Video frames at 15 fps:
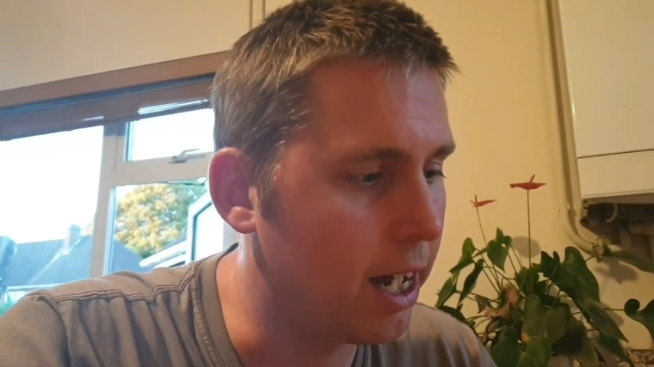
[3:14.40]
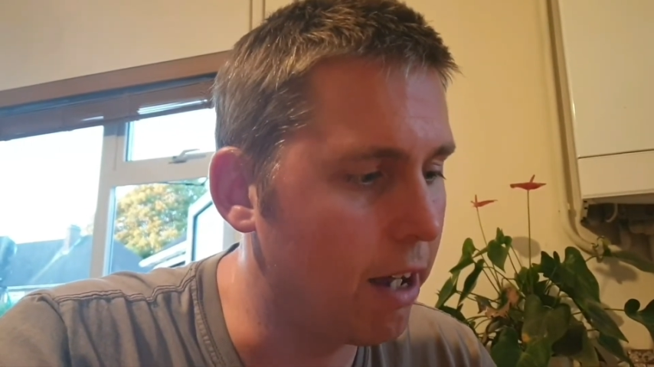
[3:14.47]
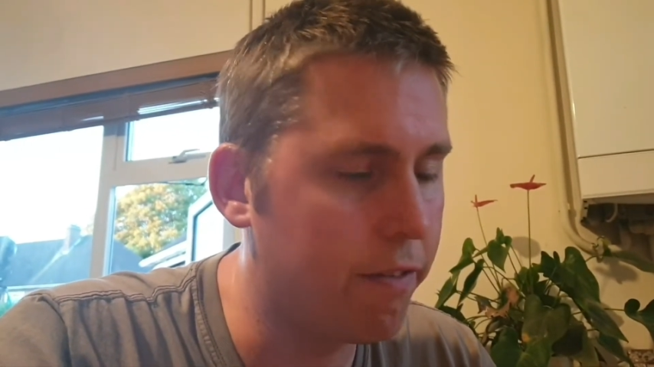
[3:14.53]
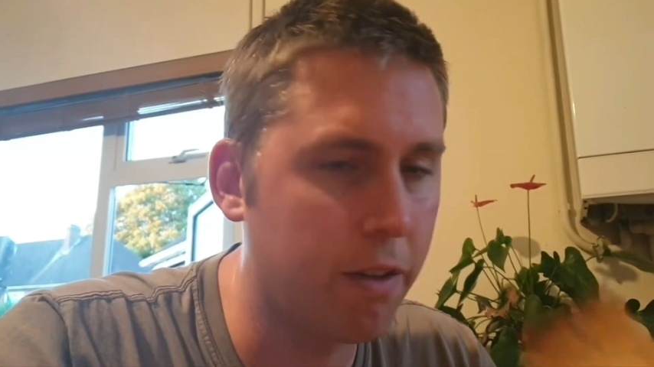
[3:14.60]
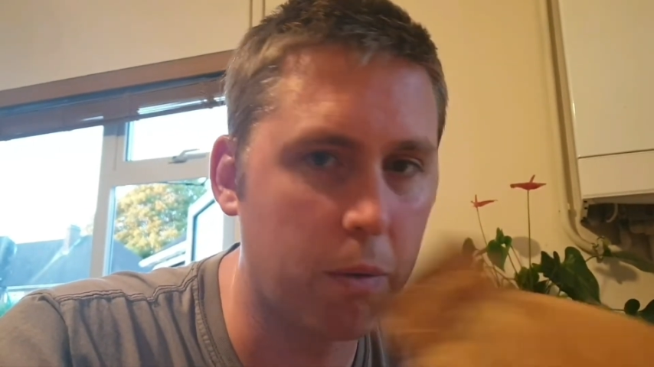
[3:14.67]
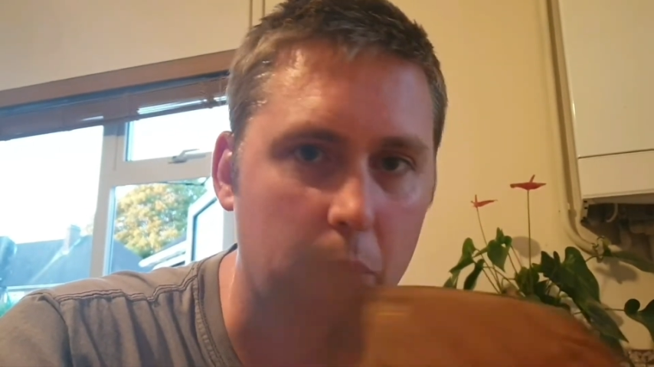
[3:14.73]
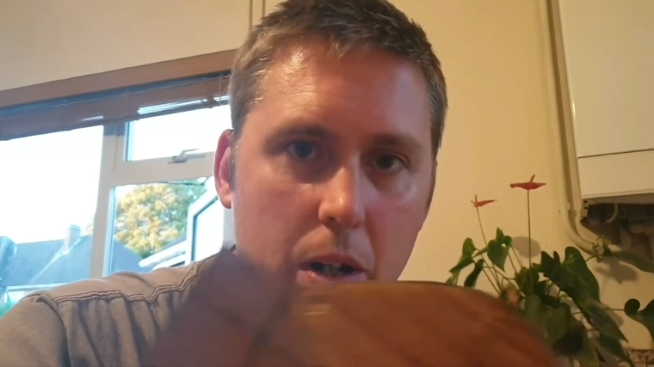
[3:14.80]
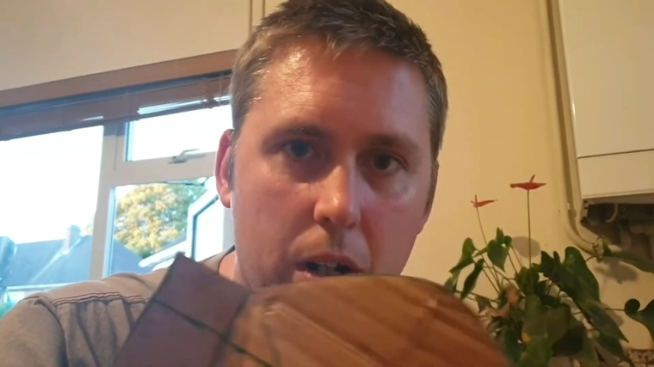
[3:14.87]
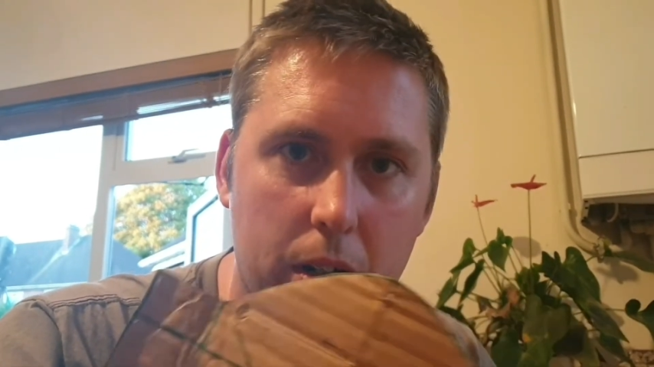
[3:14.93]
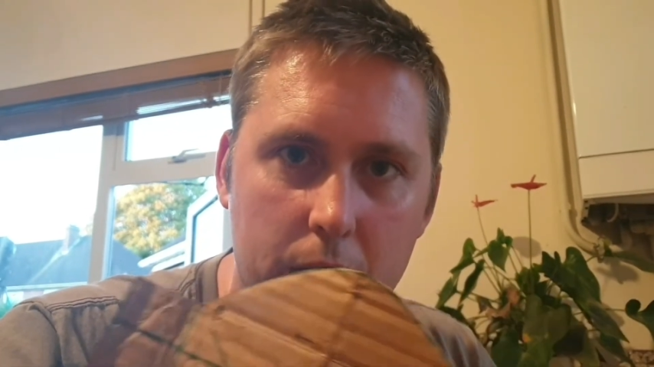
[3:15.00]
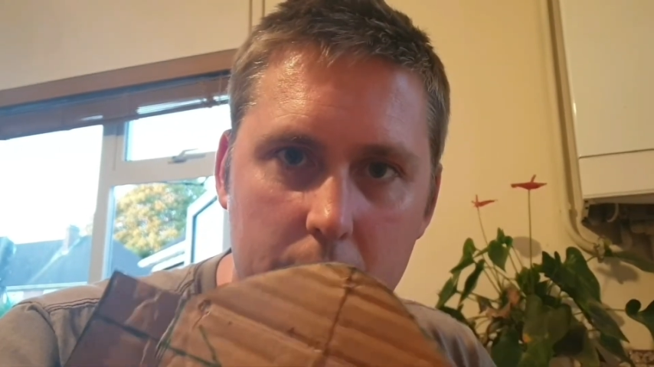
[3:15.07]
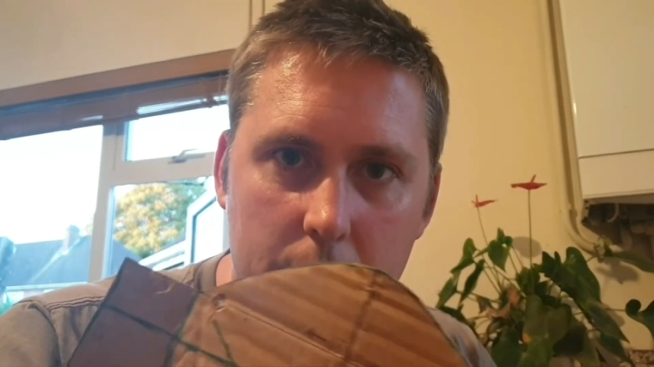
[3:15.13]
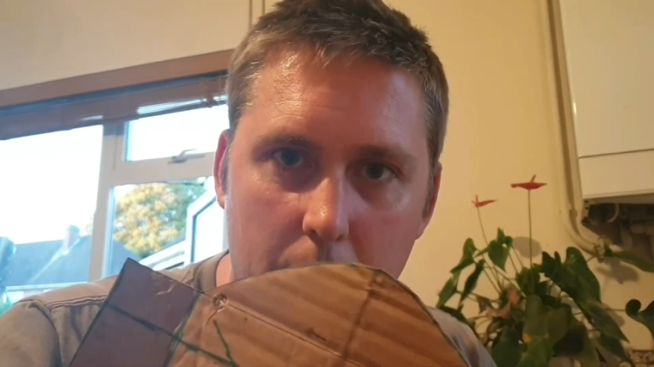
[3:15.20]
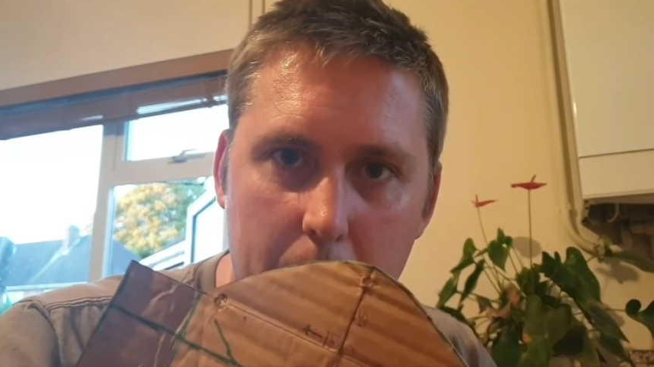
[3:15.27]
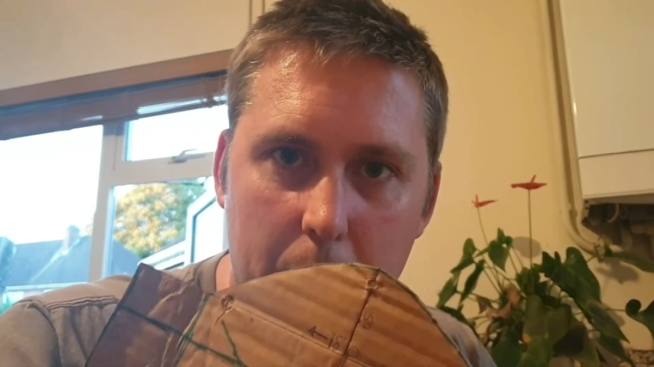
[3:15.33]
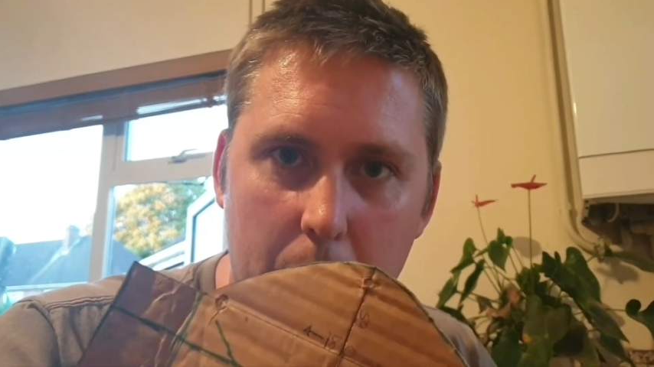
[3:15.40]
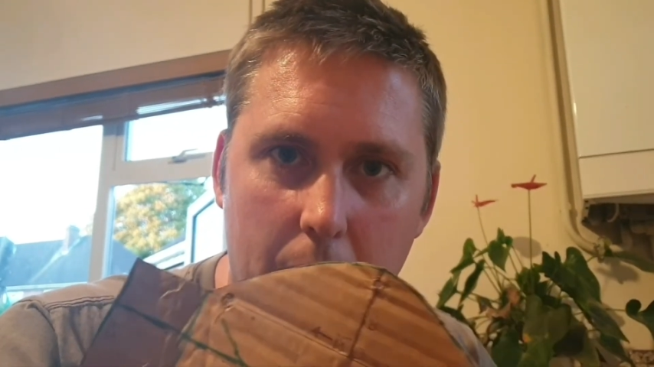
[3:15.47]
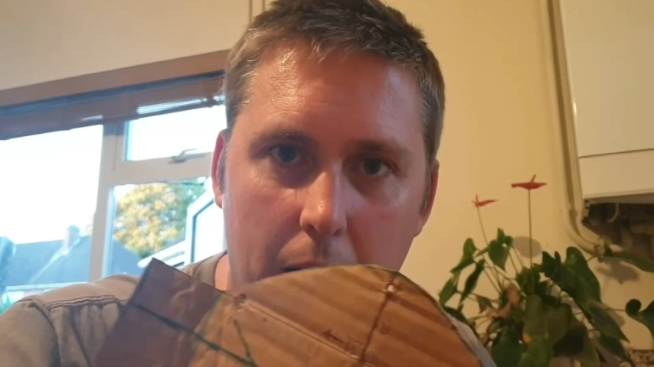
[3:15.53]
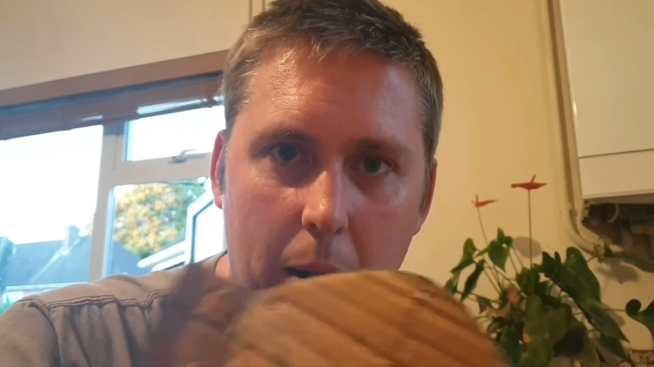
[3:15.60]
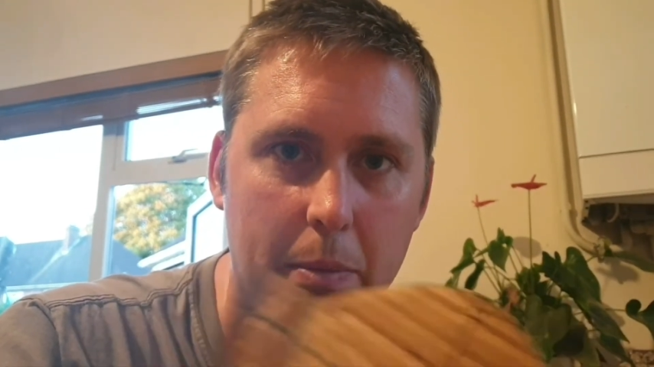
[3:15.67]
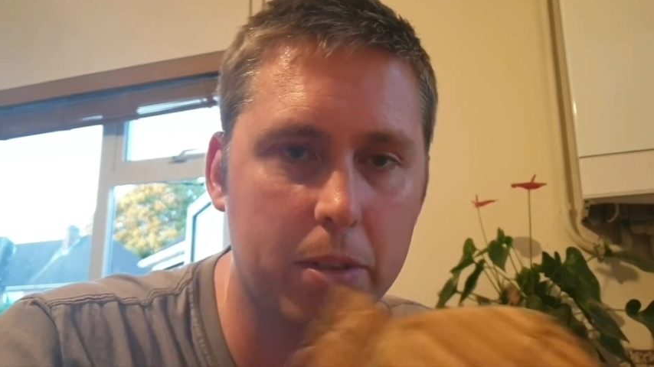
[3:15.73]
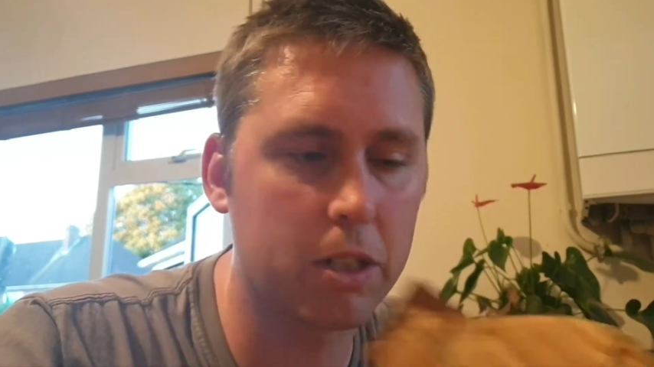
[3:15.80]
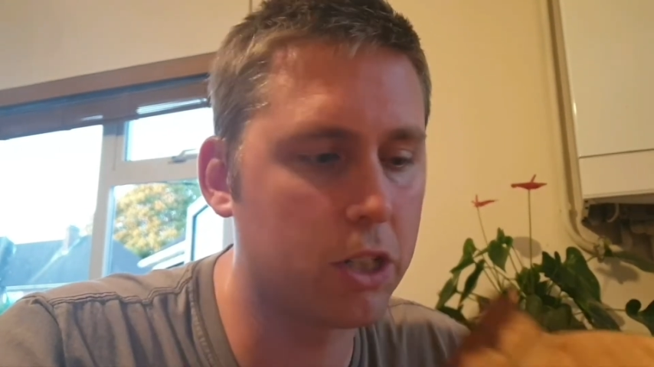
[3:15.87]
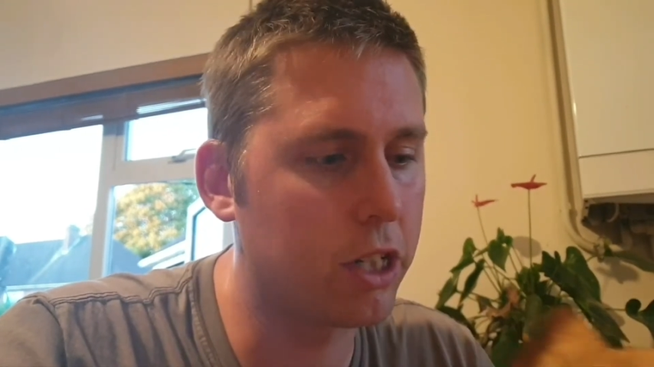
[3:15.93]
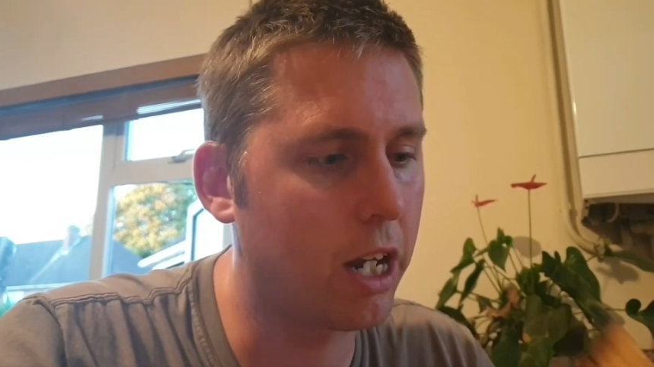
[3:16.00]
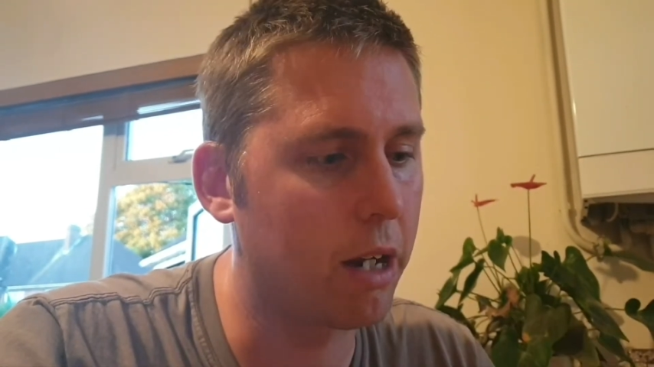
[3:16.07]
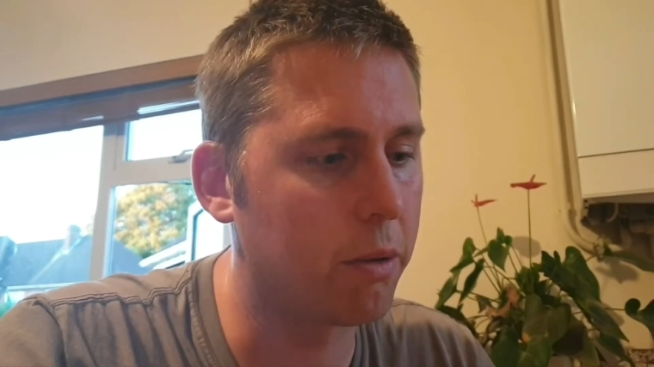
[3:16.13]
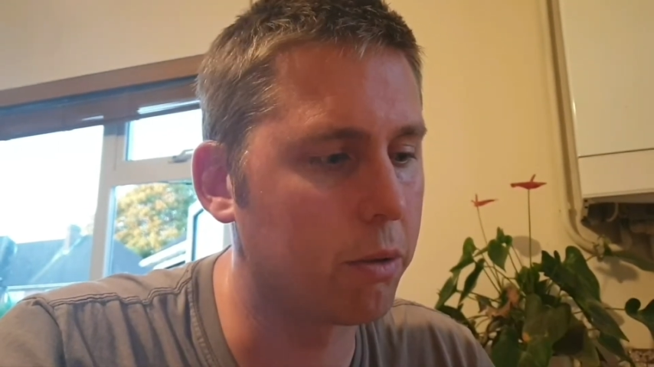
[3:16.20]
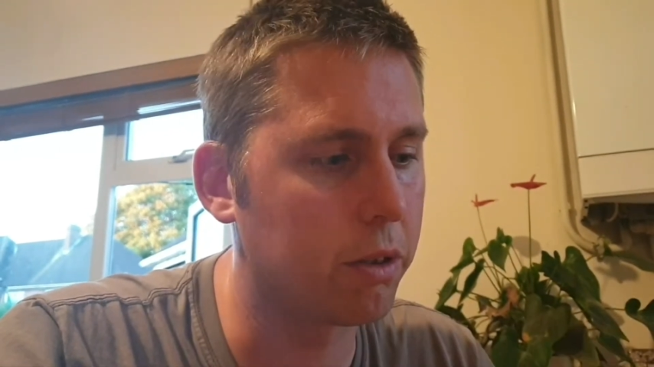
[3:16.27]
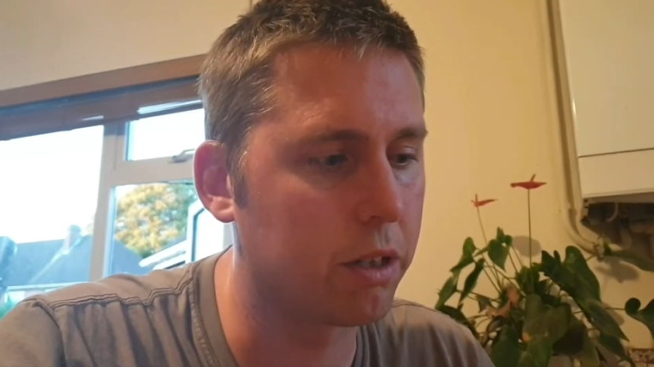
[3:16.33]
if it works, I'll be quite happy to share